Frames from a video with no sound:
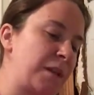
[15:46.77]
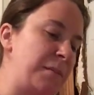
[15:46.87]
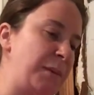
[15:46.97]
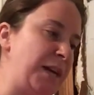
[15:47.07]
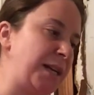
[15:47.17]

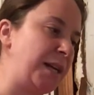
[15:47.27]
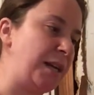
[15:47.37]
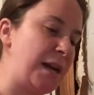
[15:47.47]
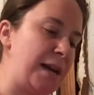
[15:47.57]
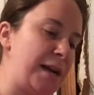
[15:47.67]
Maybe I
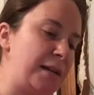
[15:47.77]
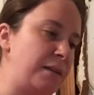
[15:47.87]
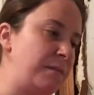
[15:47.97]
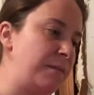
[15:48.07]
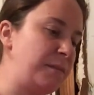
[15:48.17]
can add
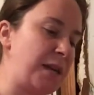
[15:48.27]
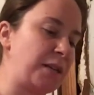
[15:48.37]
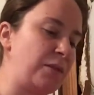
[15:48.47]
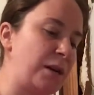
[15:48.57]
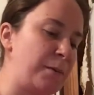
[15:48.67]
that
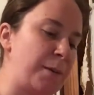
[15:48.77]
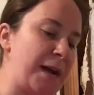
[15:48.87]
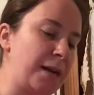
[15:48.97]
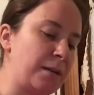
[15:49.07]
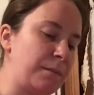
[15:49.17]
cucumber back.